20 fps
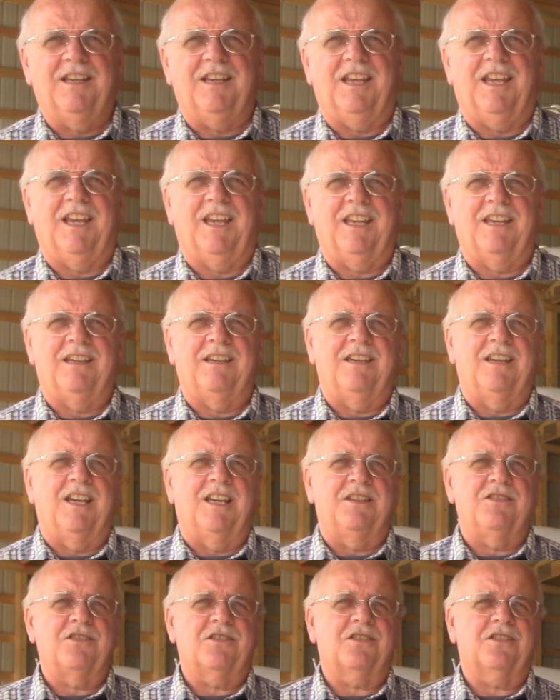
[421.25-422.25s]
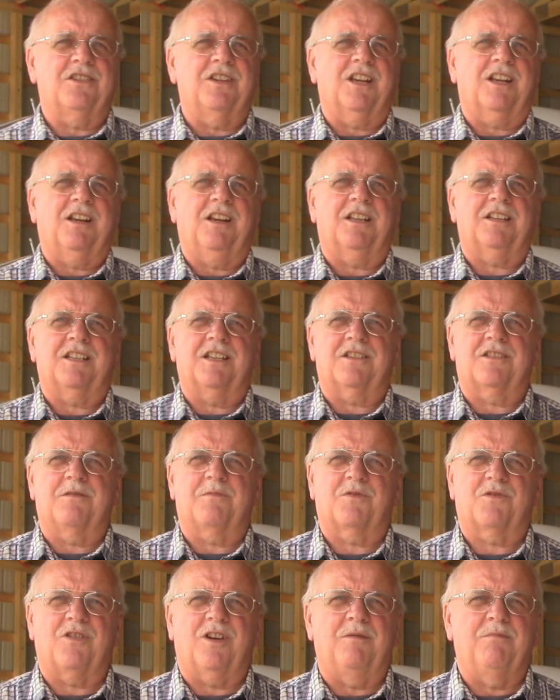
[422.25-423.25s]
And just click that
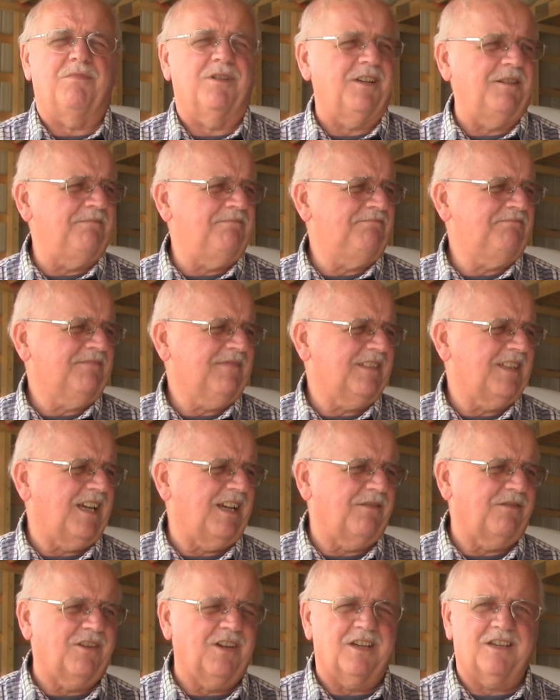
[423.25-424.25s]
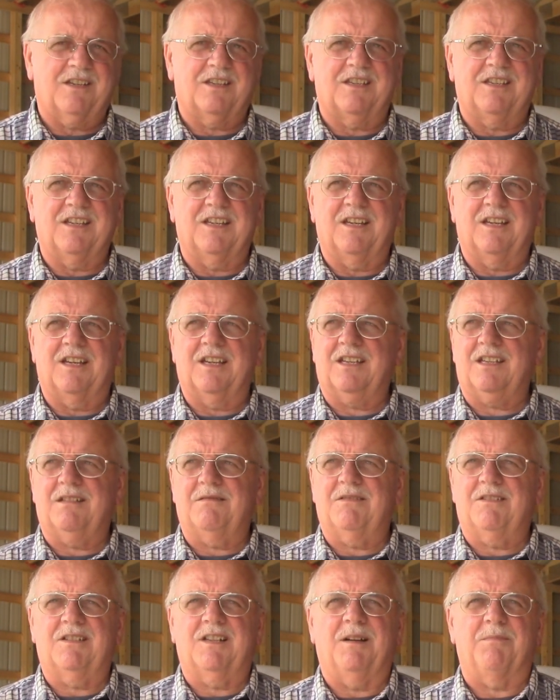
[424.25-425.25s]
subscribe button. I've got a
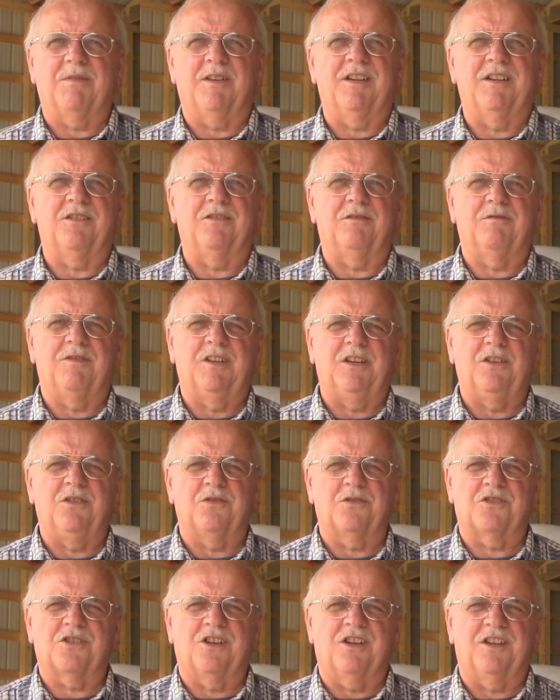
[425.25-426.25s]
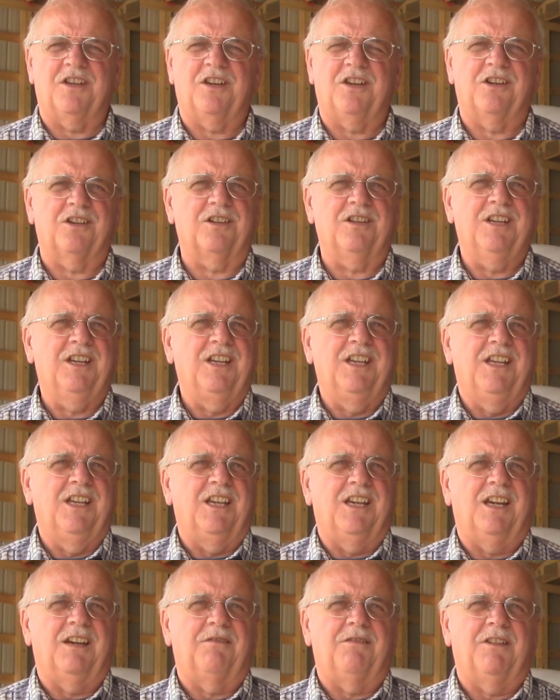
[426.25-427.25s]
couple of hundred videos on here.
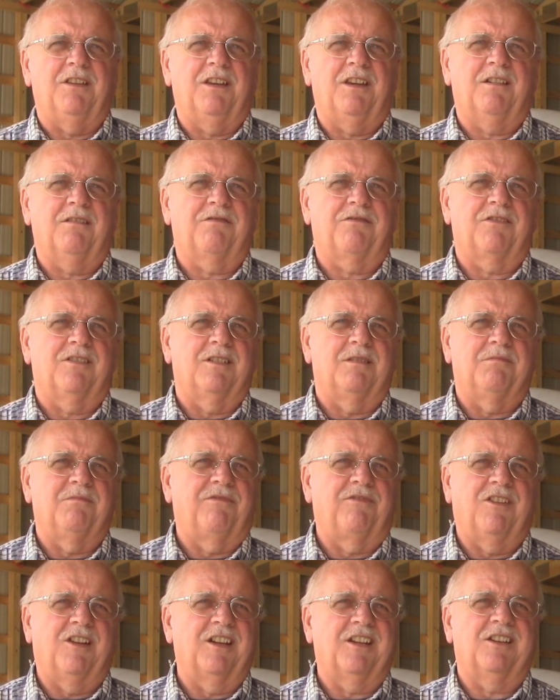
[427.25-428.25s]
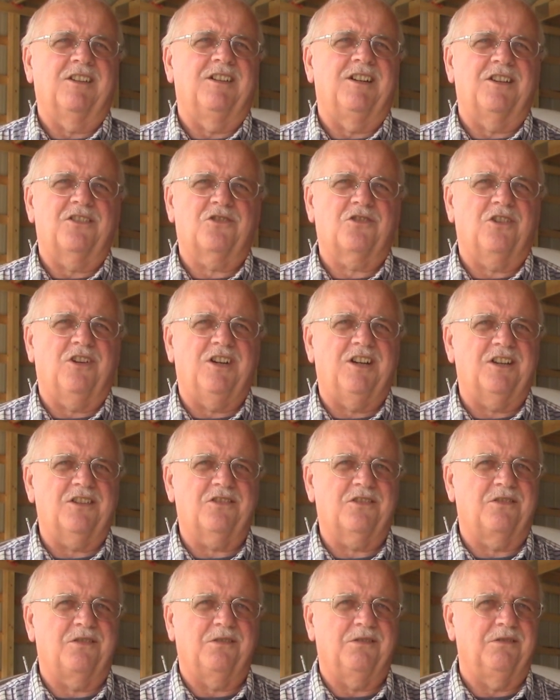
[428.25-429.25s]
Everything from flying to
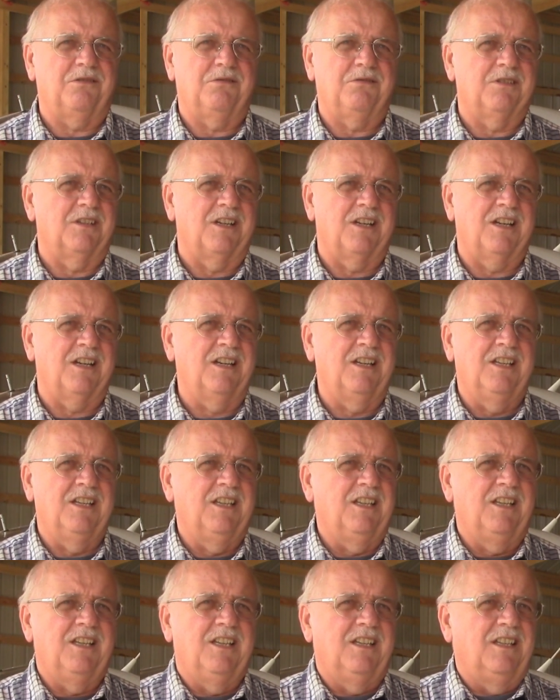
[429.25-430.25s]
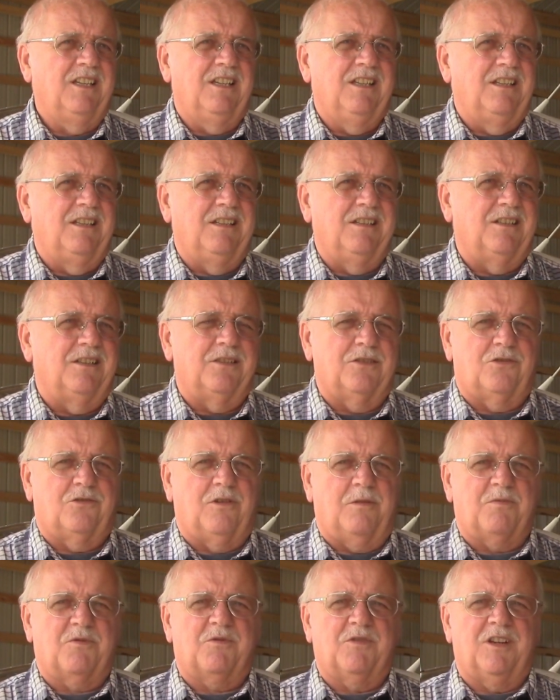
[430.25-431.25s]
Oshkosh to
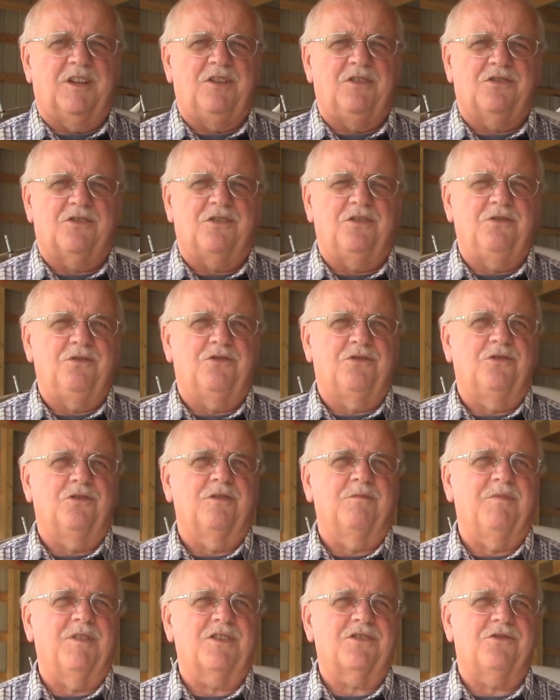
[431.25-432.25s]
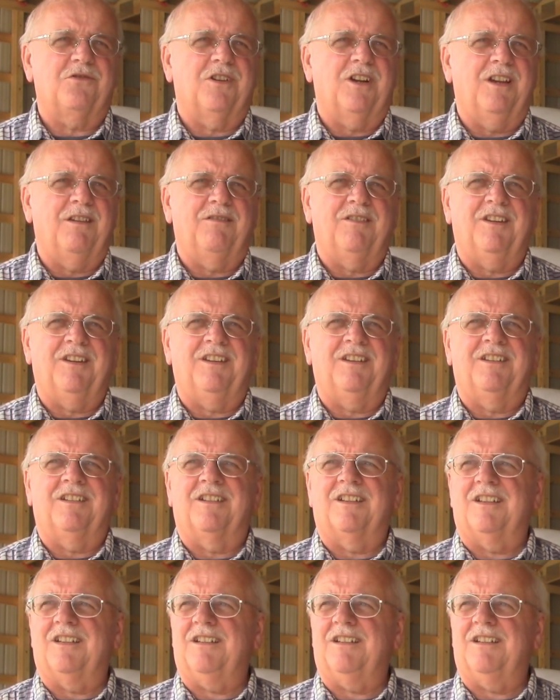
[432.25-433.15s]
trips when I used to do tour bus driving.